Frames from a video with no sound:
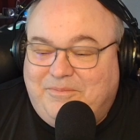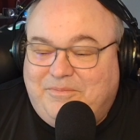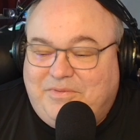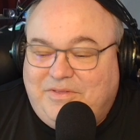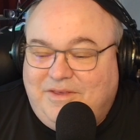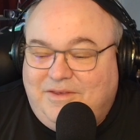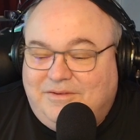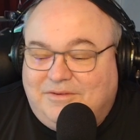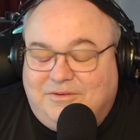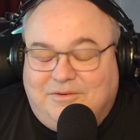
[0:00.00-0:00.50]

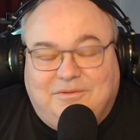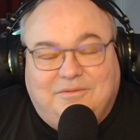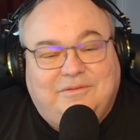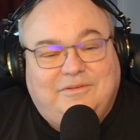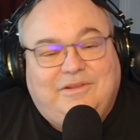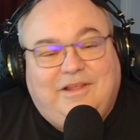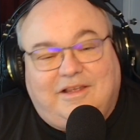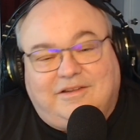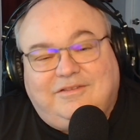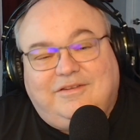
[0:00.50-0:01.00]
These are
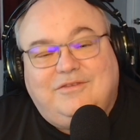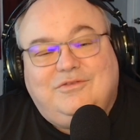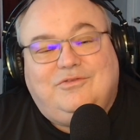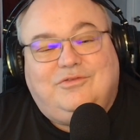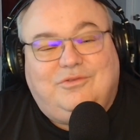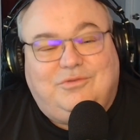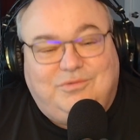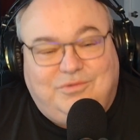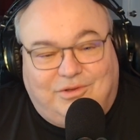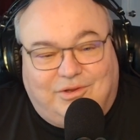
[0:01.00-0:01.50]

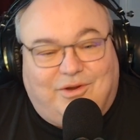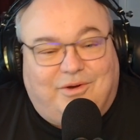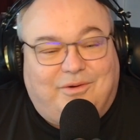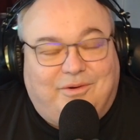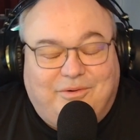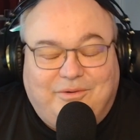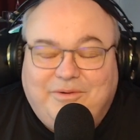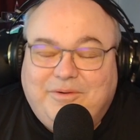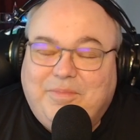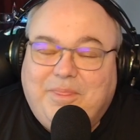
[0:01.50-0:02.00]
lessons you
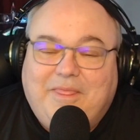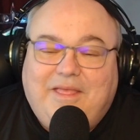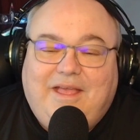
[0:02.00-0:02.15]
learn.